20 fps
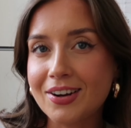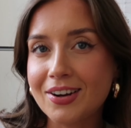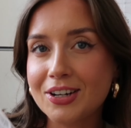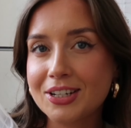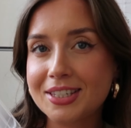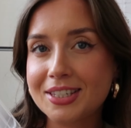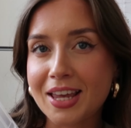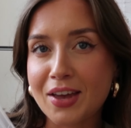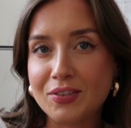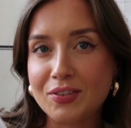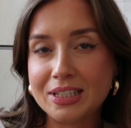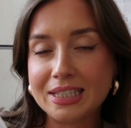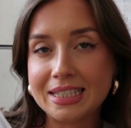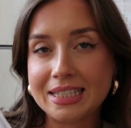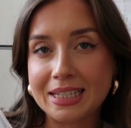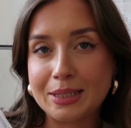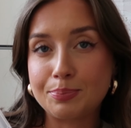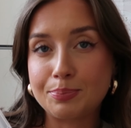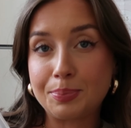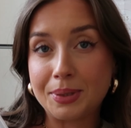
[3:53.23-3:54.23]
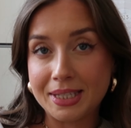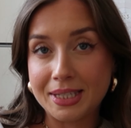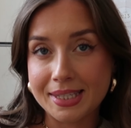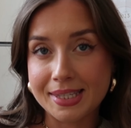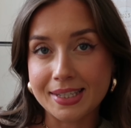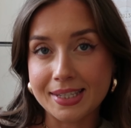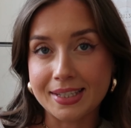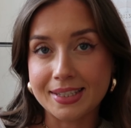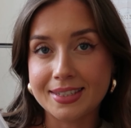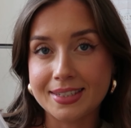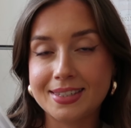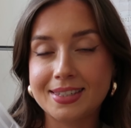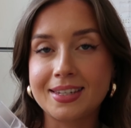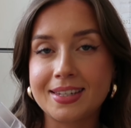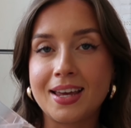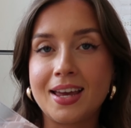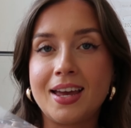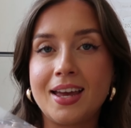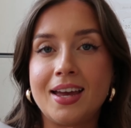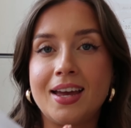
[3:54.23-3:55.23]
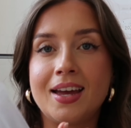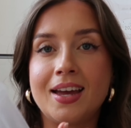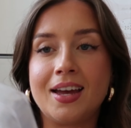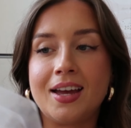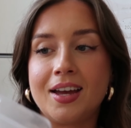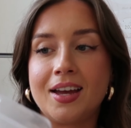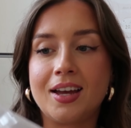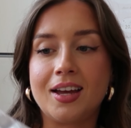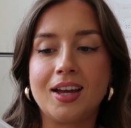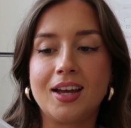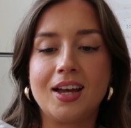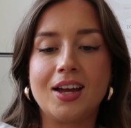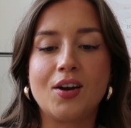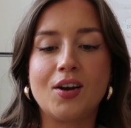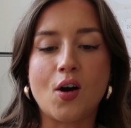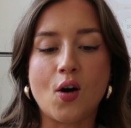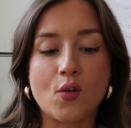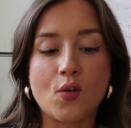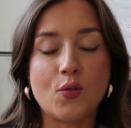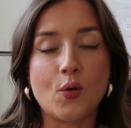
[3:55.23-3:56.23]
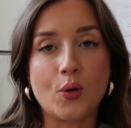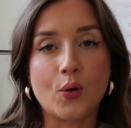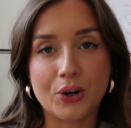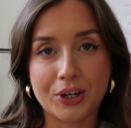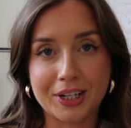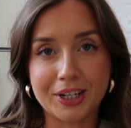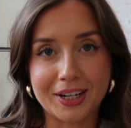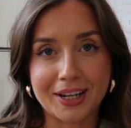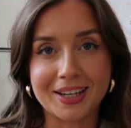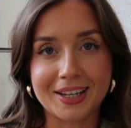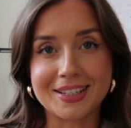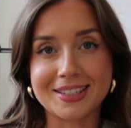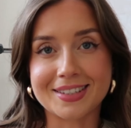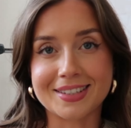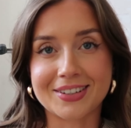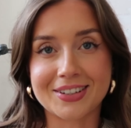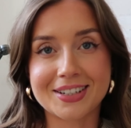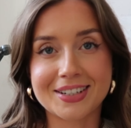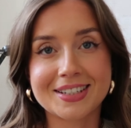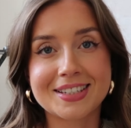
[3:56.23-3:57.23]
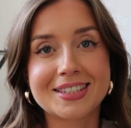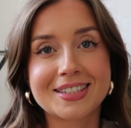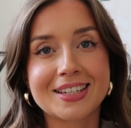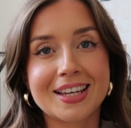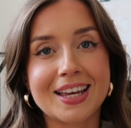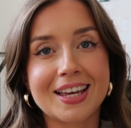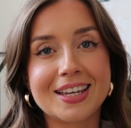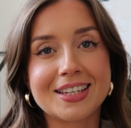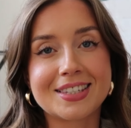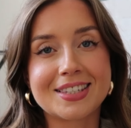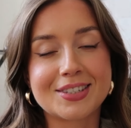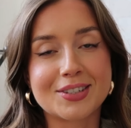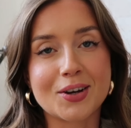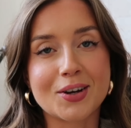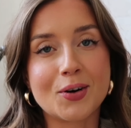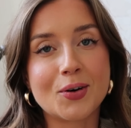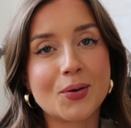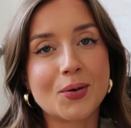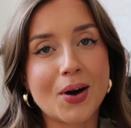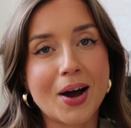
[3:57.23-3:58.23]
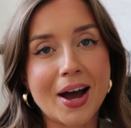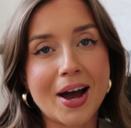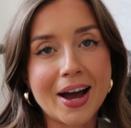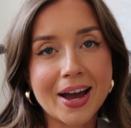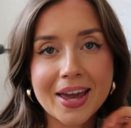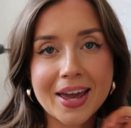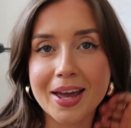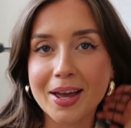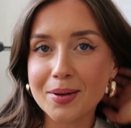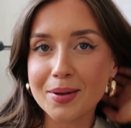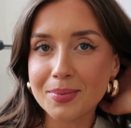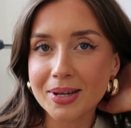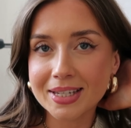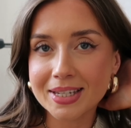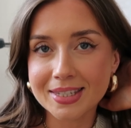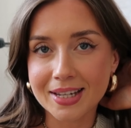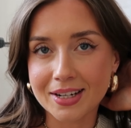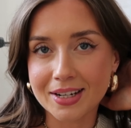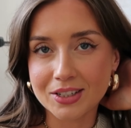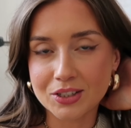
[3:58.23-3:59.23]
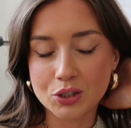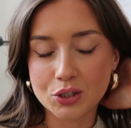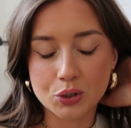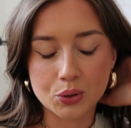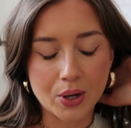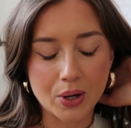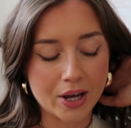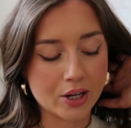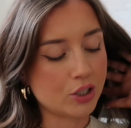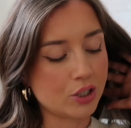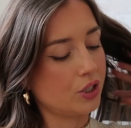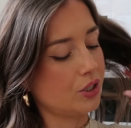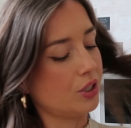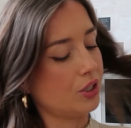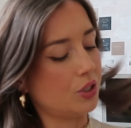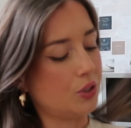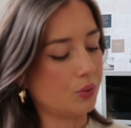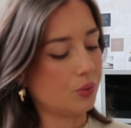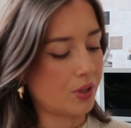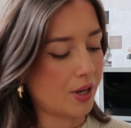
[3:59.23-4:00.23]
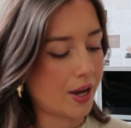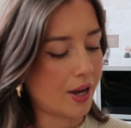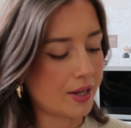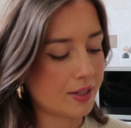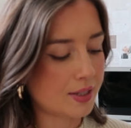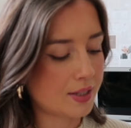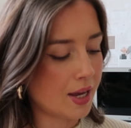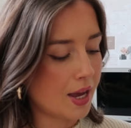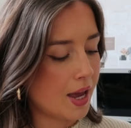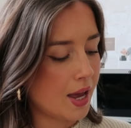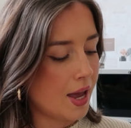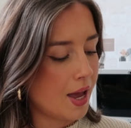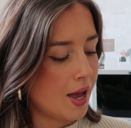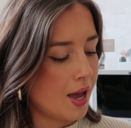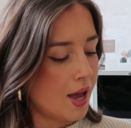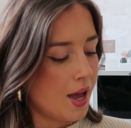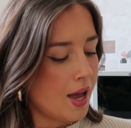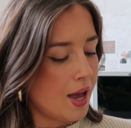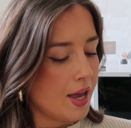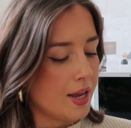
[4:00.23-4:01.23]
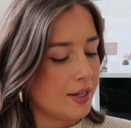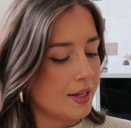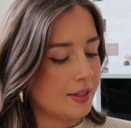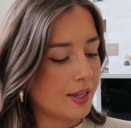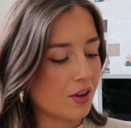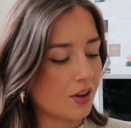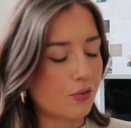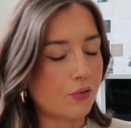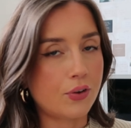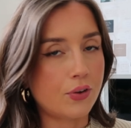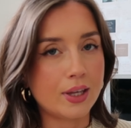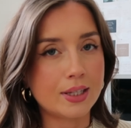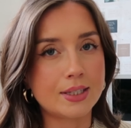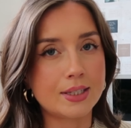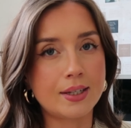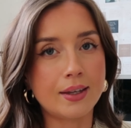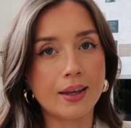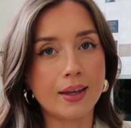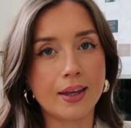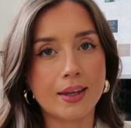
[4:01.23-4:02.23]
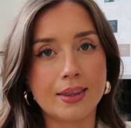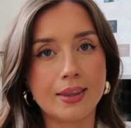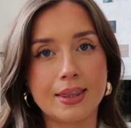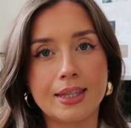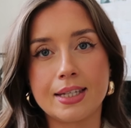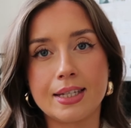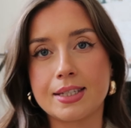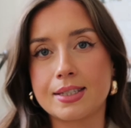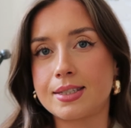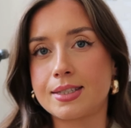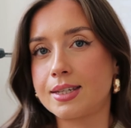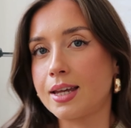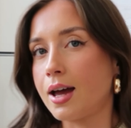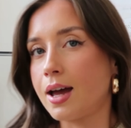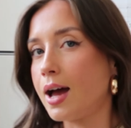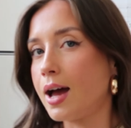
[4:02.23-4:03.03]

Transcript: are 17 pieces of organizers so i am excited to actually do that they fit in these